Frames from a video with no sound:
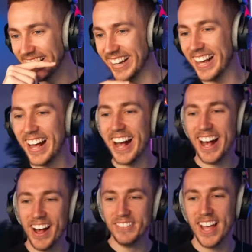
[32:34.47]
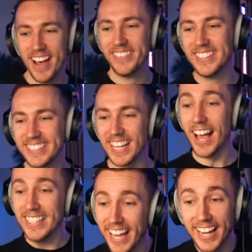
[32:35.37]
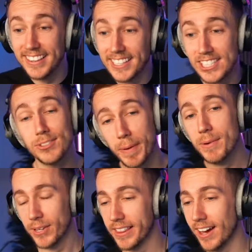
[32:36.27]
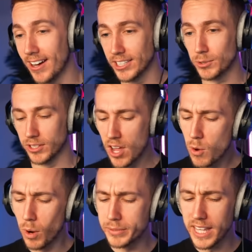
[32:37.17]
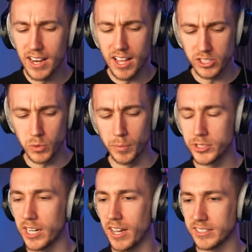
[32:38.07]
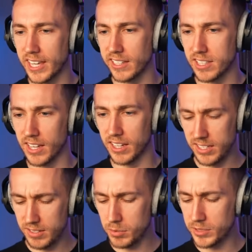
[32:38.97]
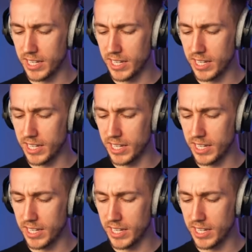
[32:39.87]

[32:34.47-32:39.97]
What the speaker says: Oh, I'm nervous. This has been one of the hardest ones. But what was their last one? What was their last guest there? It